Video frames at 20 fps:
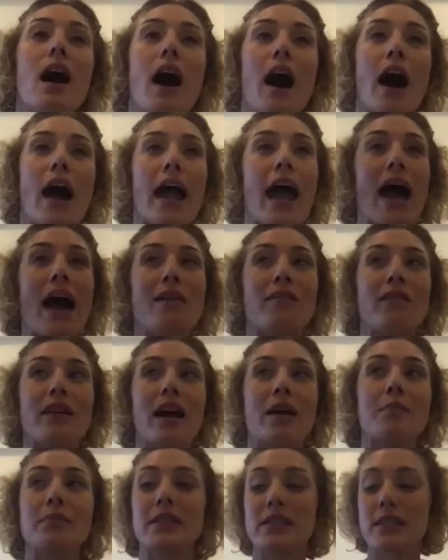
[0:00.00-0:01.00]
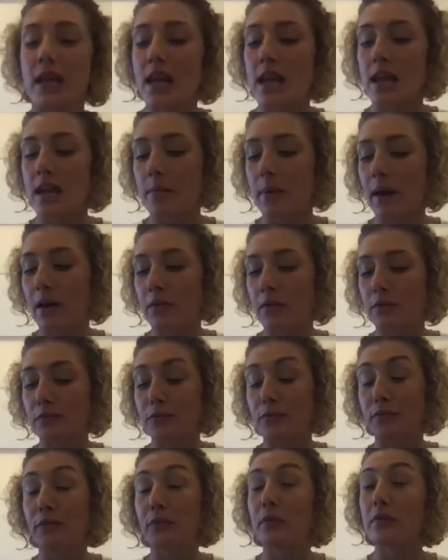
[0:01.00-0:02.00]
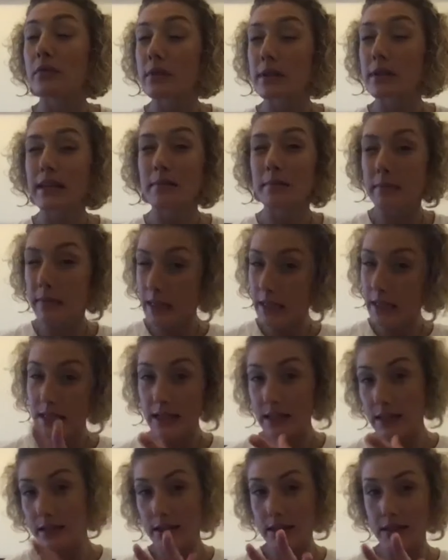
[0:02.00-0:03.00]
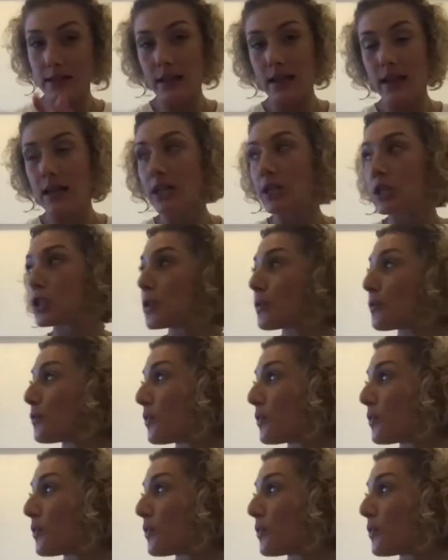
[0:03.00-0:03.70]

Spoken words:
I'm staying about 40 minutes ish